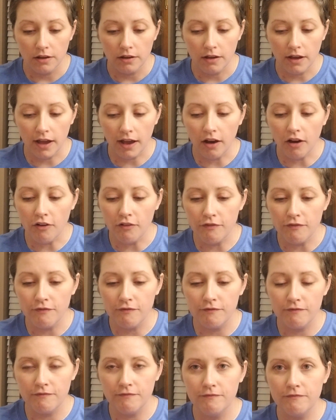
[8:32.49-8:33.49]
how
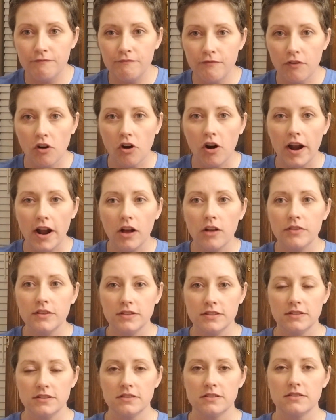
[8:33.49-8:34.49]
far out
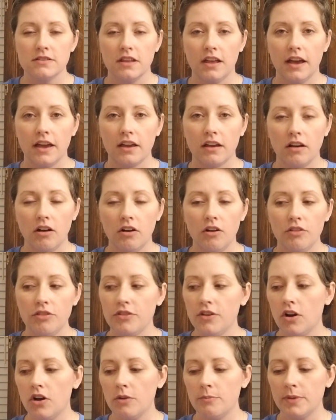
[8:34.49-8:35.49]
this is like all
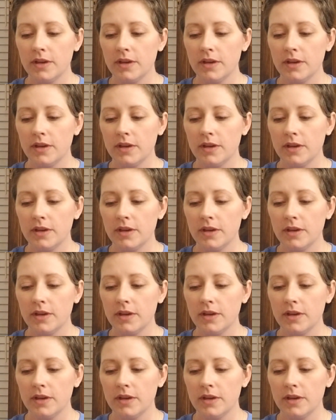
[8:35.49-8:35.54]
thought,